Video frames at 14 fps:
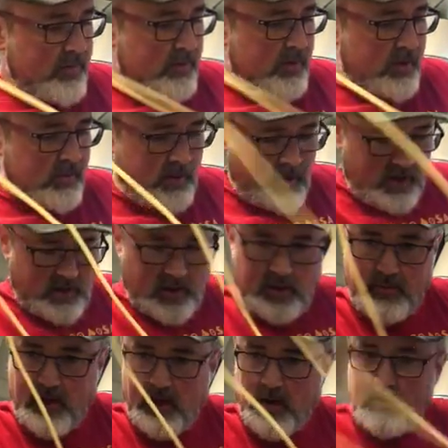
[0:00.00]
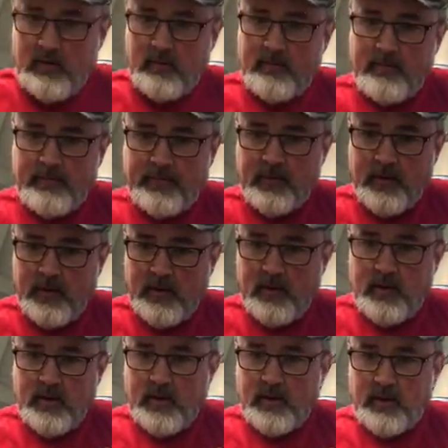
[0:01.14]
Put the big end on the big end
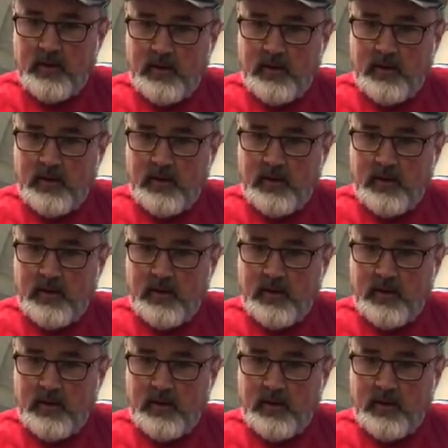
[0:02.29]
and